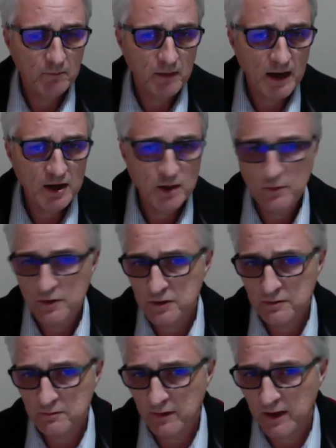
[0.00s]

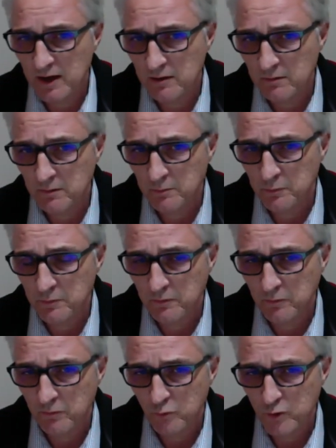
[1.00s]
arguments, the
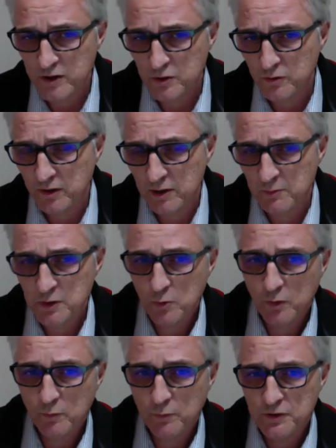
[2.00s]
reasons or arguments you
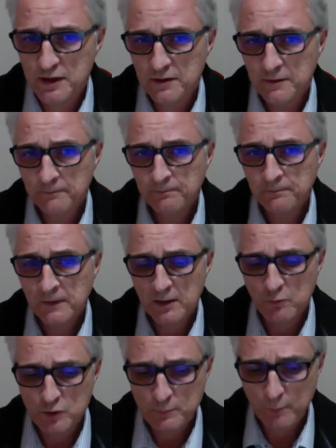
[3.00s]
want to present in
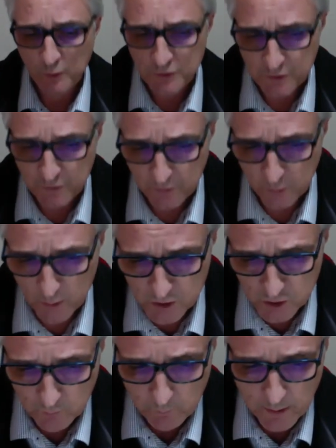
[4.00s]
response to the
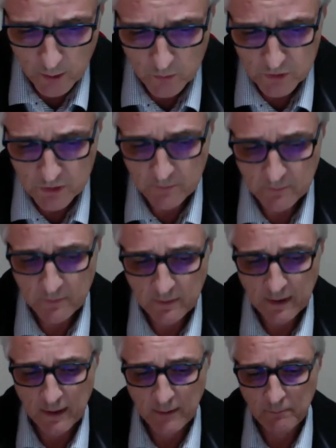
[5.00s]
question posed
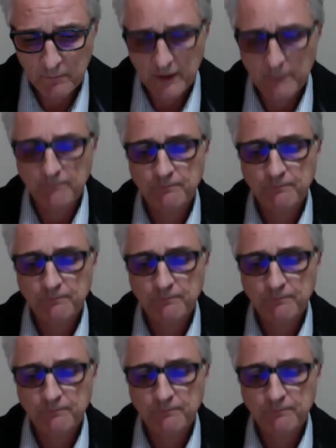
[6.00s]
there.